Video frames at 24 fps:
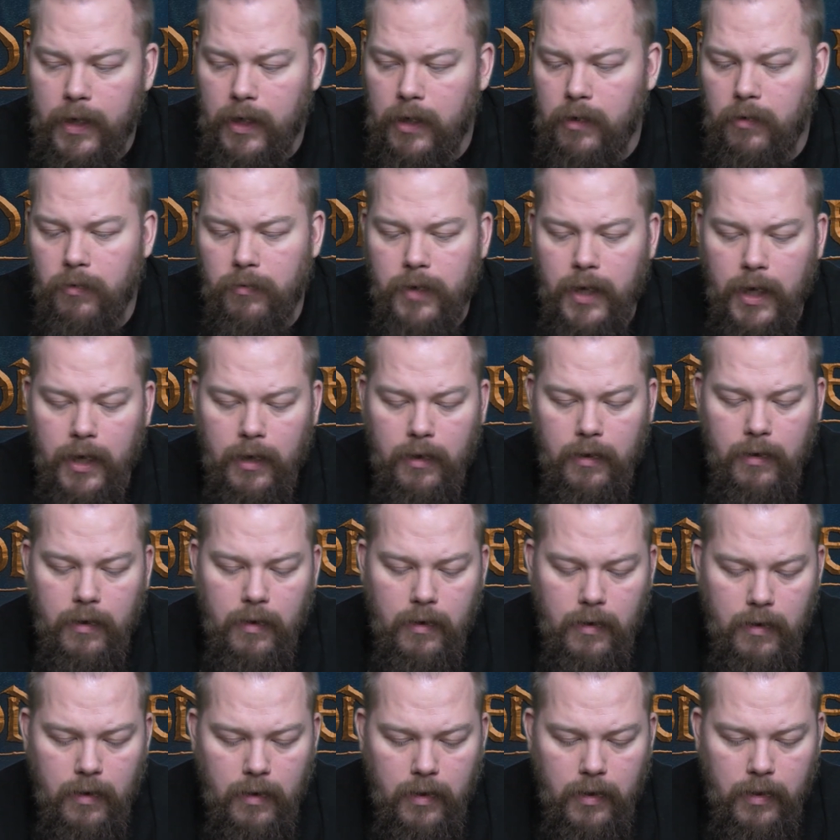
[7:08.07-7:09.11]
including
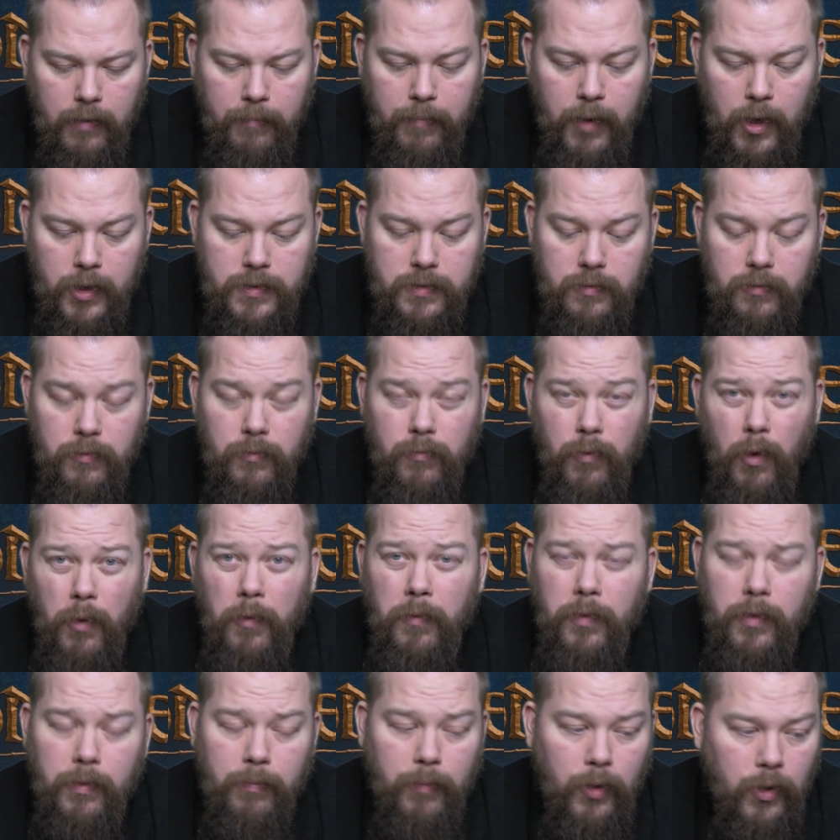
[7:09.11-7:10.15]
the person who
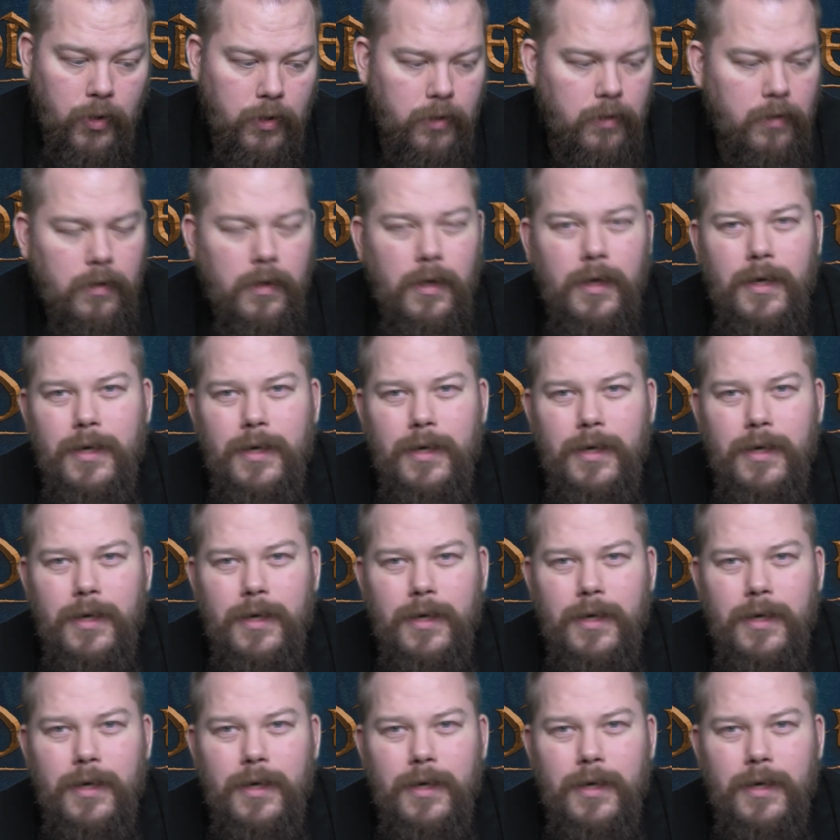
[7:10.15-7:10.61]
wrote the book.